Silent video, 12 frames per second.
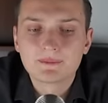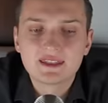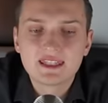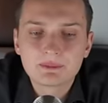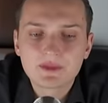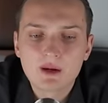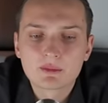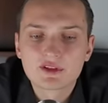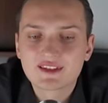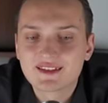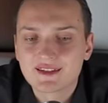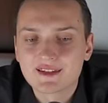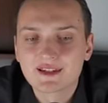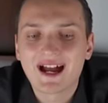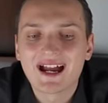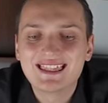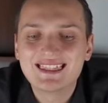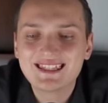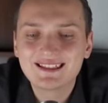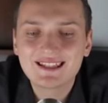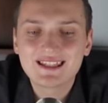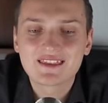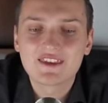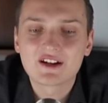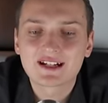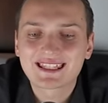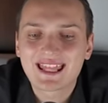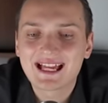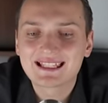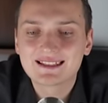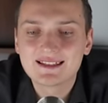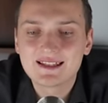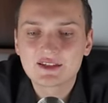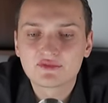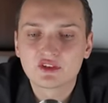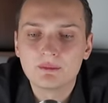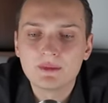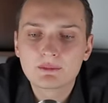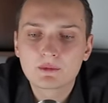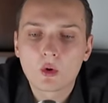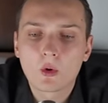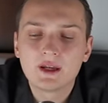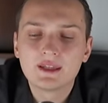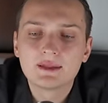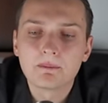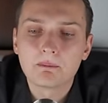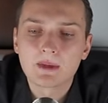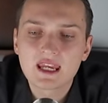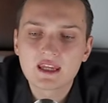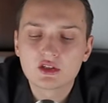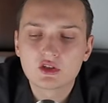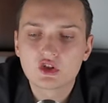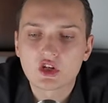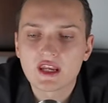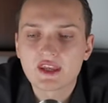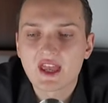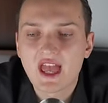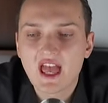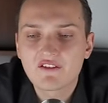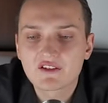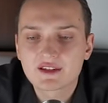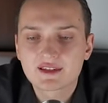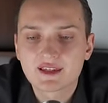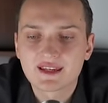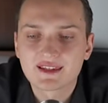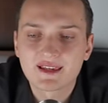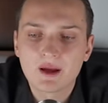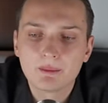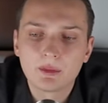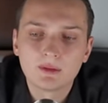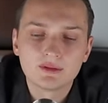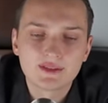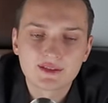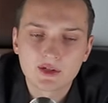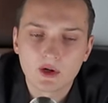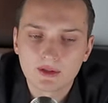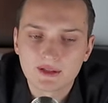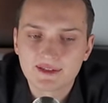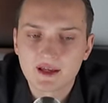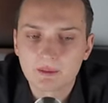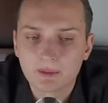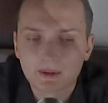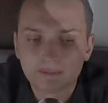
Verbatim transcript: Tip number six, ideally they're a catalyst for meme coin main chain, AVAX example, Sol example.